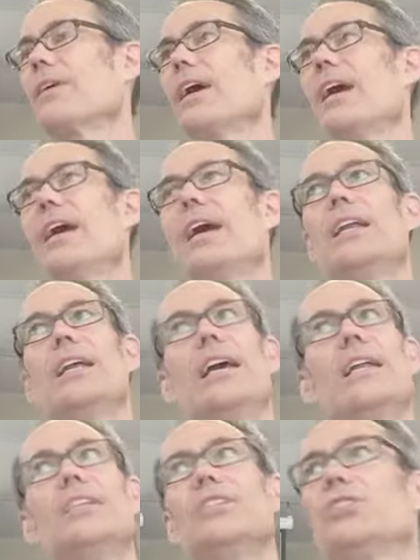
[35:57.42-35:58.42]
And
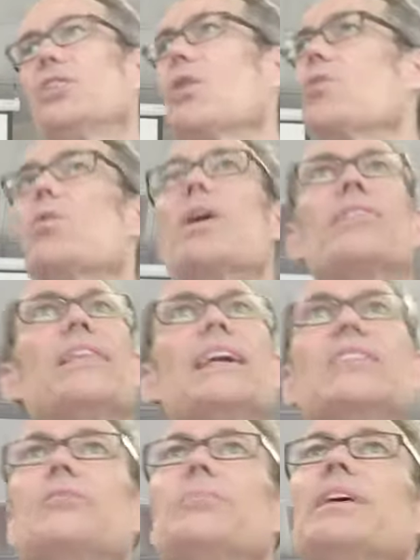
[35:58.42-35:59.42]
you don't want
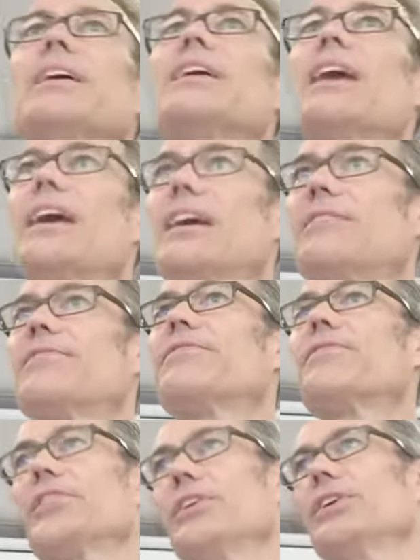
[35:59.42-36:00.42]
that to be a God
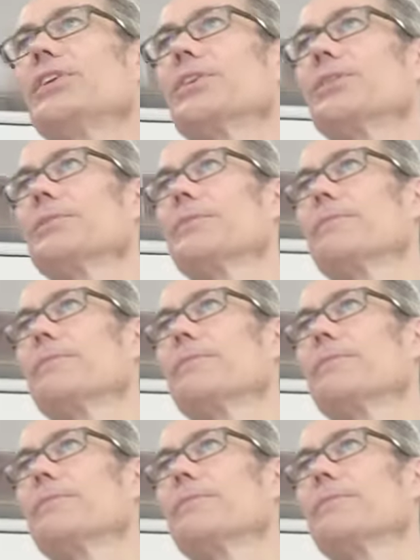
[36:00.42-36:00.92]
for you.